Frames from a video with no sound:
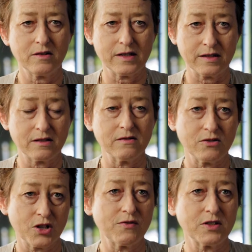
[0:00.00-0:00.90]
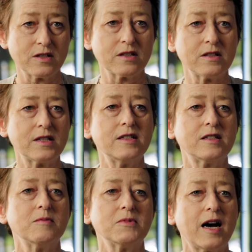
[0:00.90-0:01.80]
services and
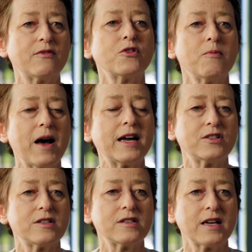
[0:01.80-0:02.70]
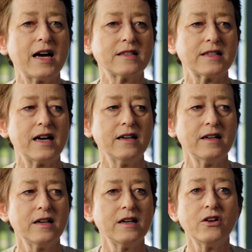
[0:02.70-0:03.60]
systems after a major disaster,
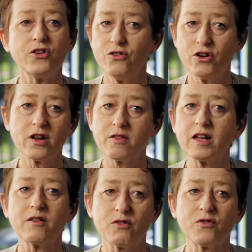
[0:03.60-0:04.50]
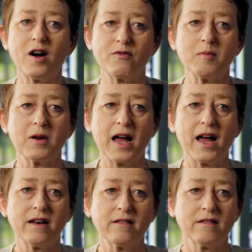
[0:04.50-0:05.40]
you've got to think of a 5-year
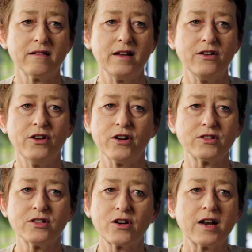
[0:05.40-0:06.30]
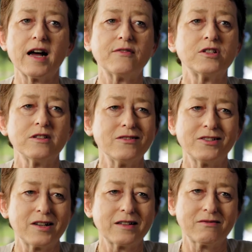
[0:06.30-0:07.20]
plan. It's not enough to
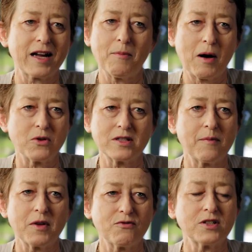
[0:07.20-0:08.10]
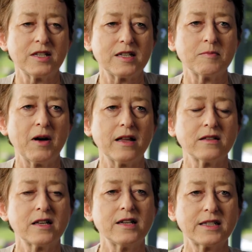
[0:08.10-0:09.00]
come up with something for 6
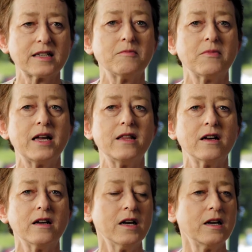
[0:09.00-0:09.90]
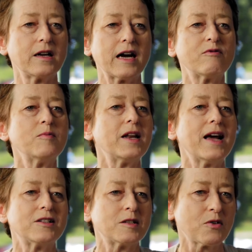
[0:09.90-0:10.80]
months. And it doesn't mean that government
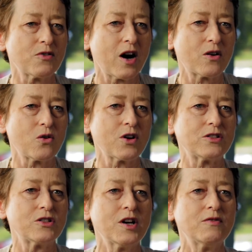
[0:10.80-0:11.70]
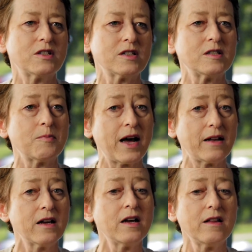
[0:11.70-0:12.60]
has to provide all those services,
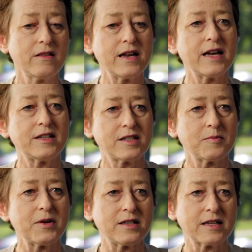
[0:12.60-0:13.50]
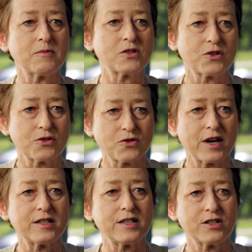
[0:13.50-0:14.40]
but there needs to be some sort of
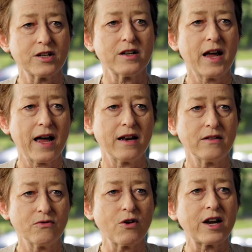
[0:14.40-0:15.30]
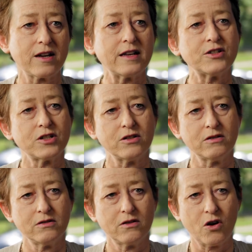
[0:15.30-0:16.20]
transition and recognition
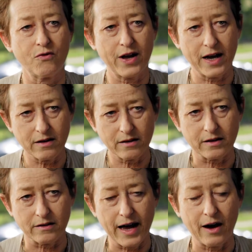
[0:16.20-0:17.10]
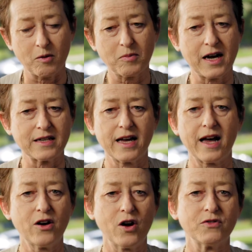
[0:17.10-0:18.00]
of that, how it plays
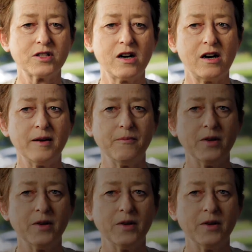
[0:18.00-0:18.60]
out over time.